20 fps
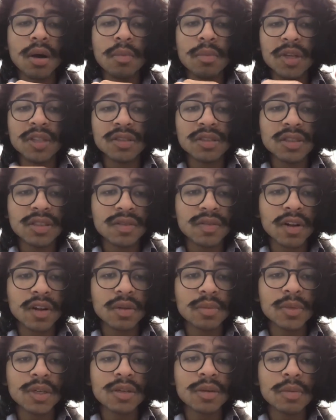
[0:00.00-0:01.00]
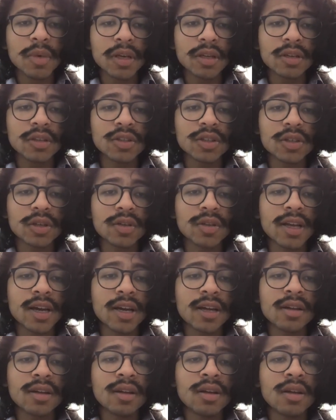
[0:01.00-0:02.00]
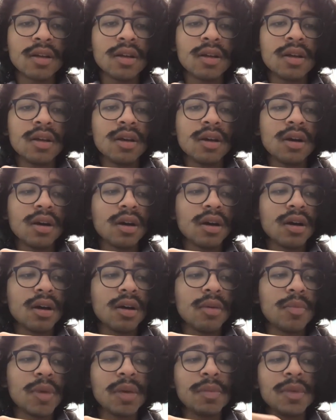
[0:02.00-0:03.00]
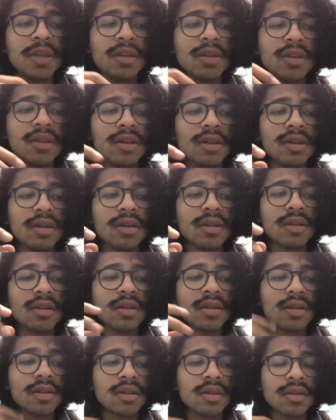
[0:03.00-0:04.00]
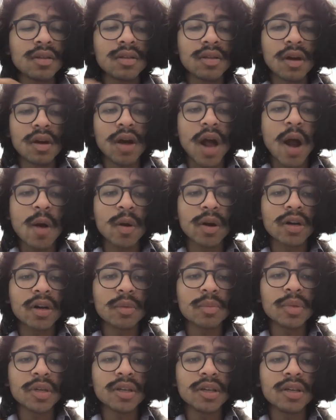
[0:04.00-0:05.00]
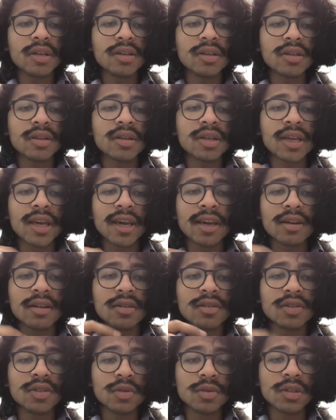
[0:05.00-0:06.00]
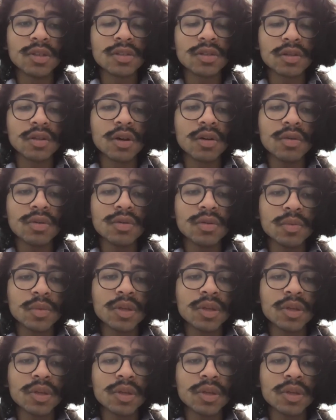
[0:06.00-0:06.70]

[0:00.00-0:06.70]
Business development, making sure that maybe our company can't do this alone.